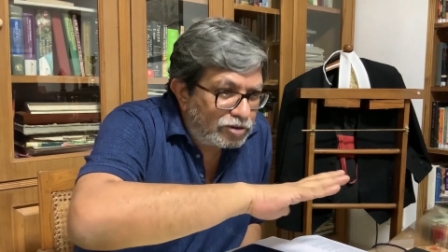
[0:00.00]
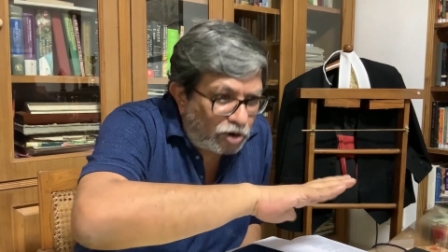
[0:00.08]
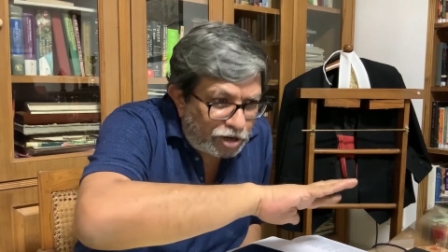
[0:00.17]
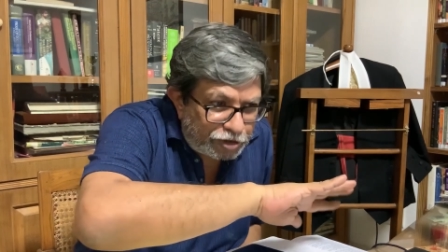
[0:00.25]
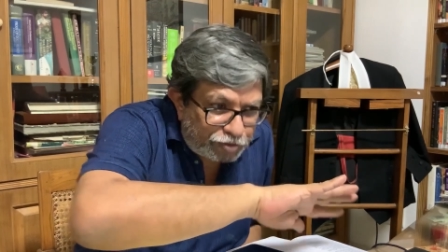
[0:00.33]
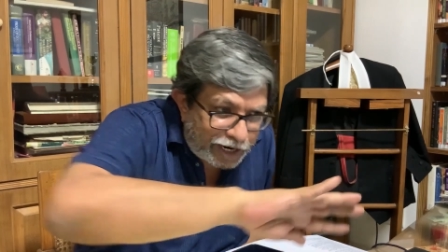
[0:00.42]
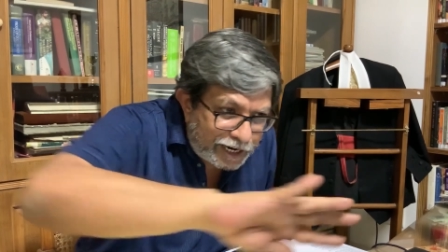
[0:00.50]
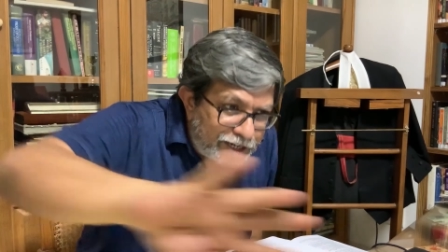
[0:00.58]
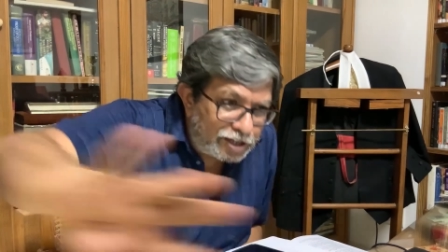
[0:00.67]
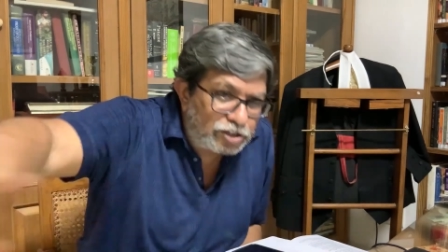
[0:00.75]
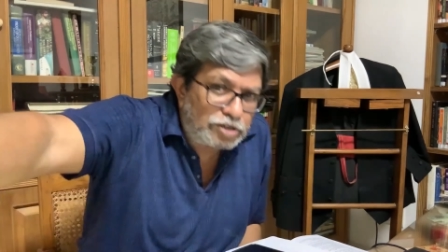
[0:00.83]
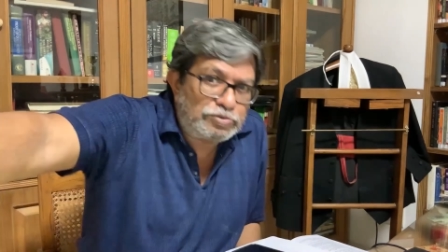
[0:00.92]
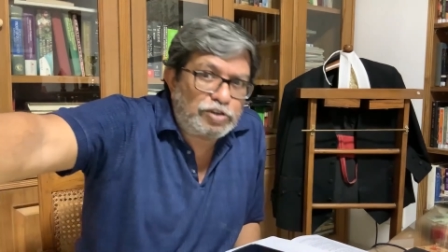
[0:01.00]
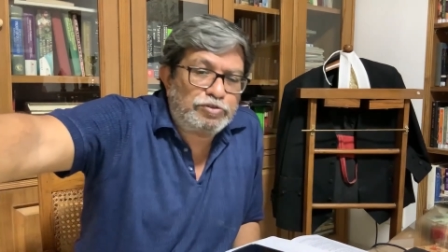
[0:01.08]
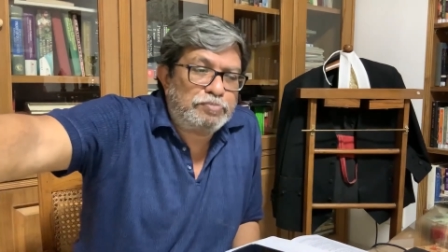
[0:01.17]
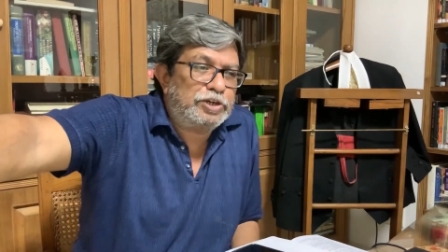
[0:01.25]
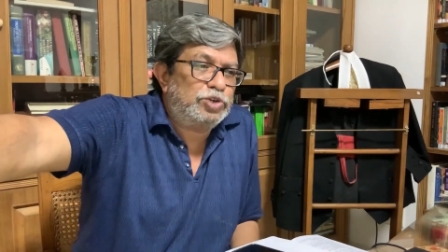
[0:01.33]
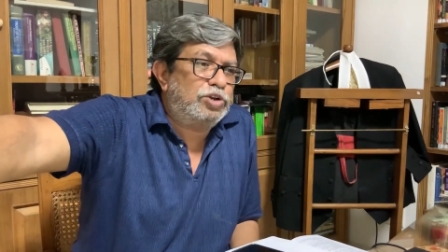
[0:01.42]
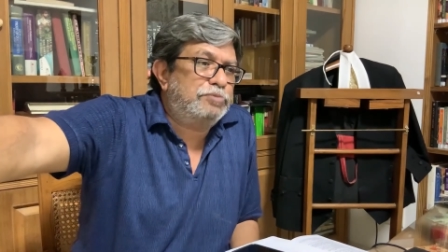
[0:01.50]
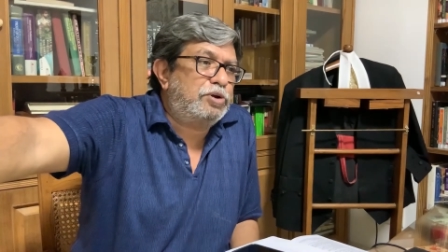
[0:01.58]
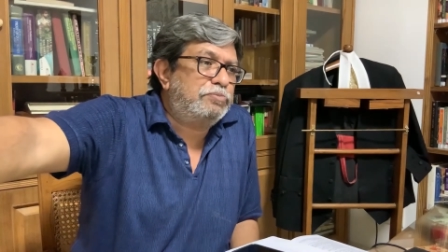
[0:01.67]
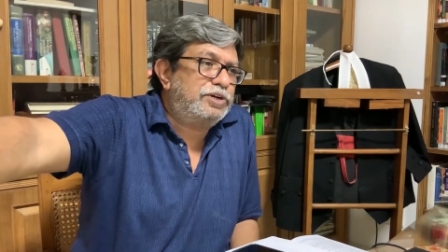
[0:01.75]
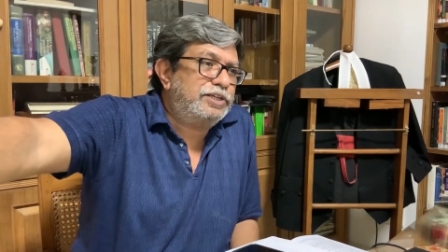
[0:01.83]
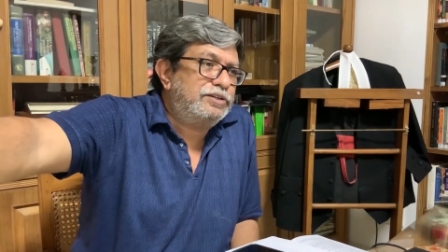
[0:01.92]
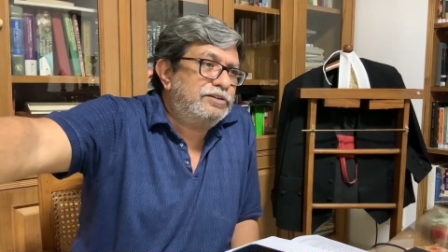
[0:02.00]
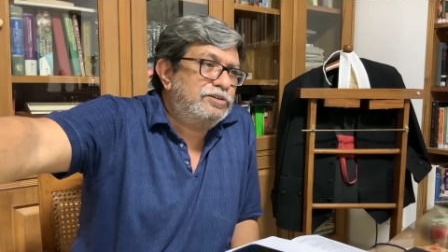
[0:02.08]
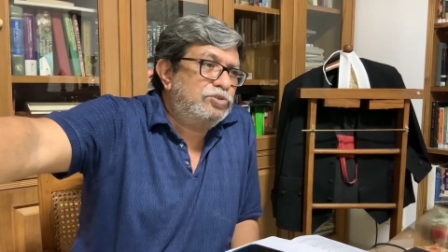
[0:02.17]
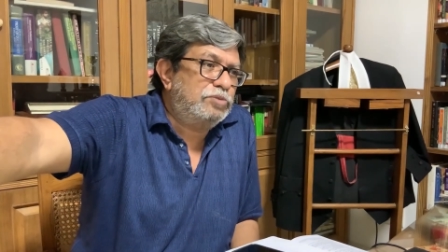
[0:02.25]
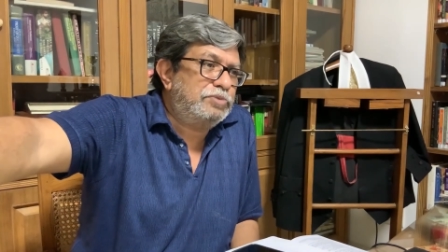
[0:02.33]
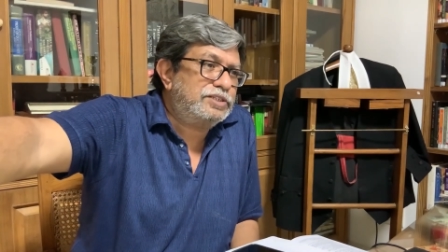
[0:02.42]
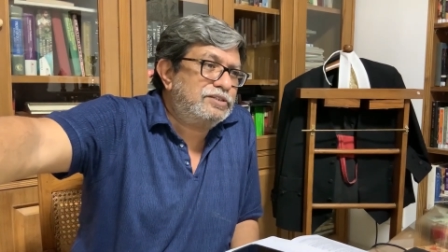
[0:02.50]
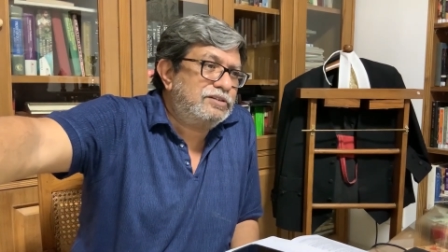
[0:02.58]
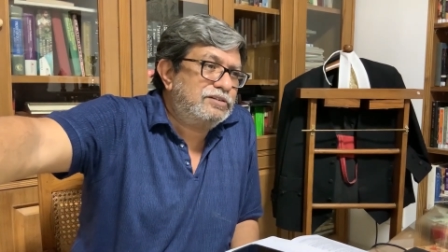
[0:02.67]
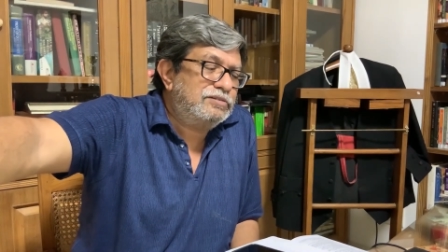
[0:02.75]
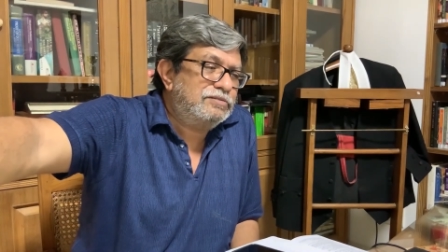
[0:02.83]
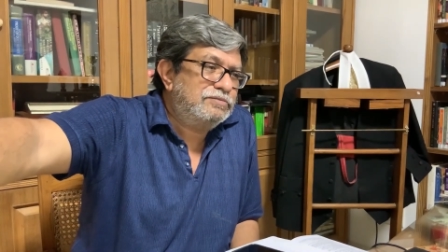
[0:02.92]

not defined in terms of a particular property to a person.